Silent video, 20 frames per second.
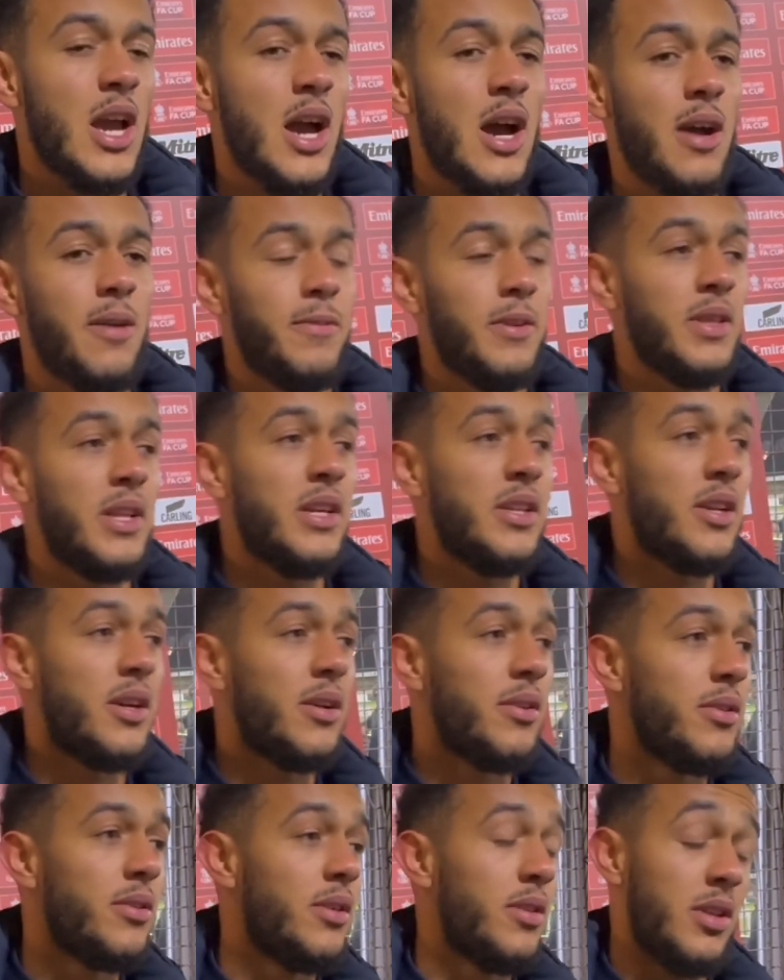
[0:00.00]
Yeah, I think
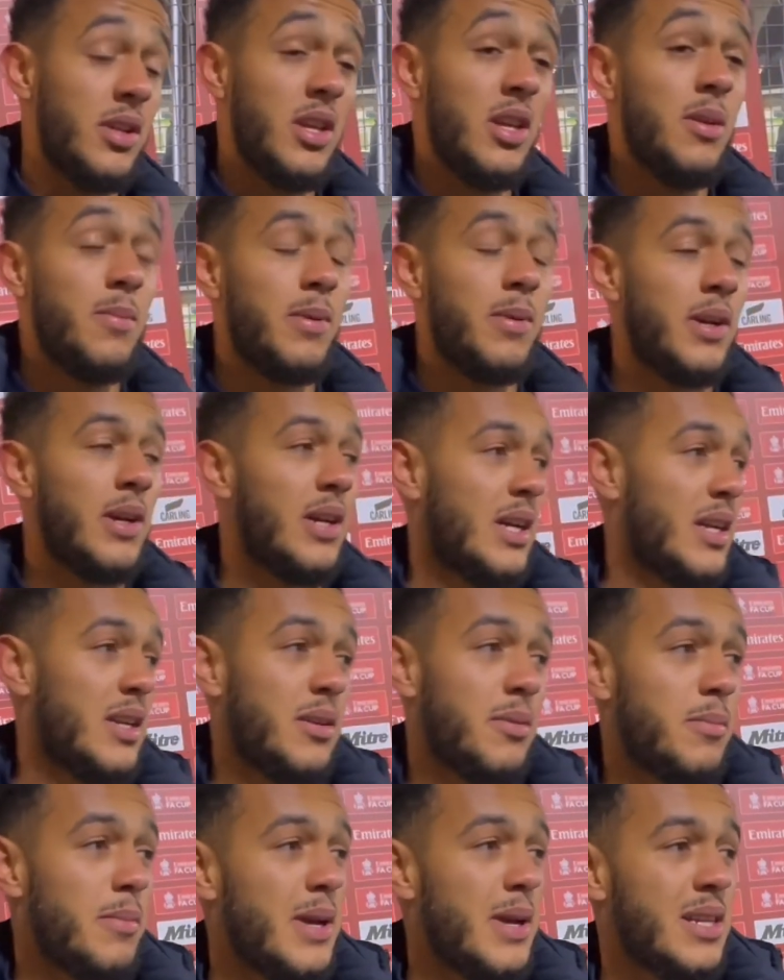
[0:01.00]
the keeper had
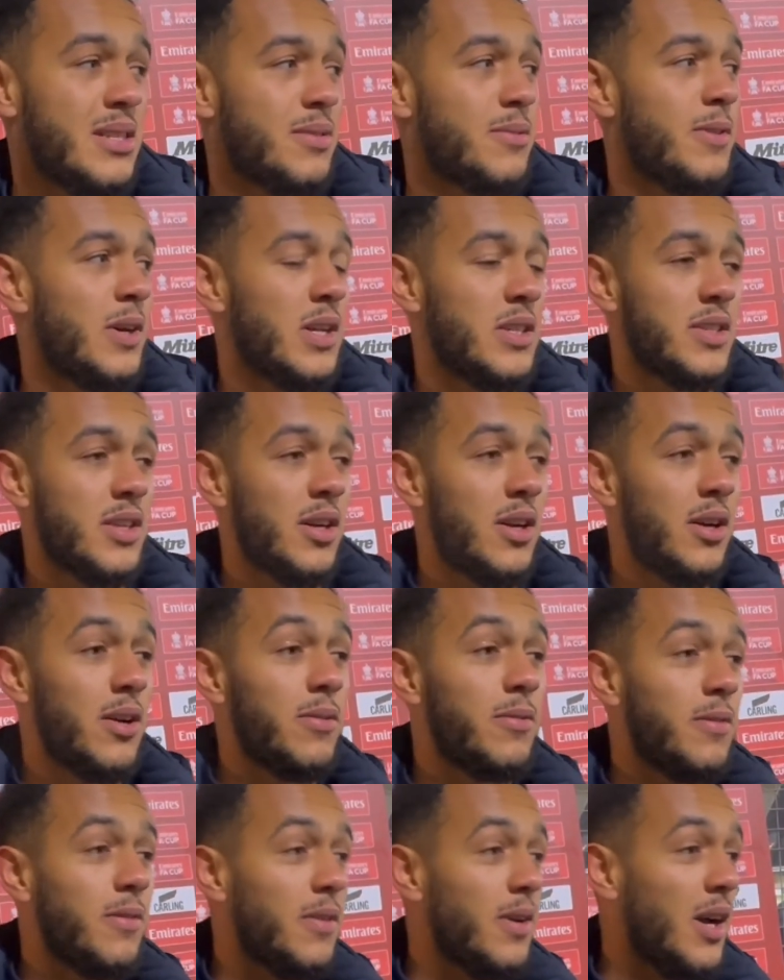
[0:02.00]
an amazing first
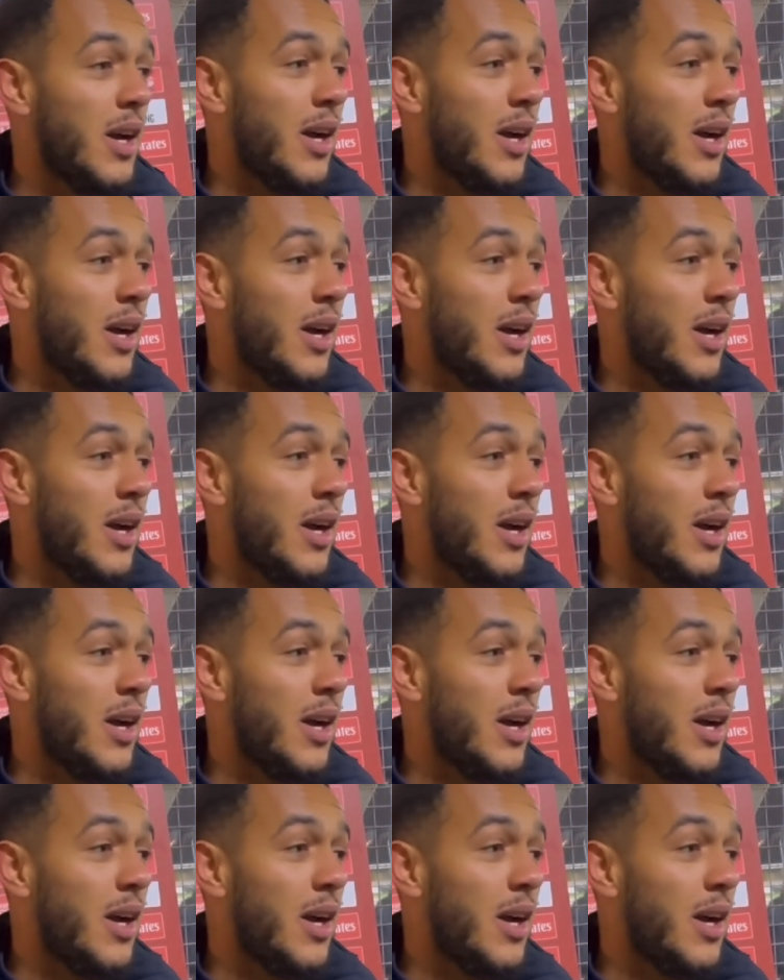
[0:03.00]
half.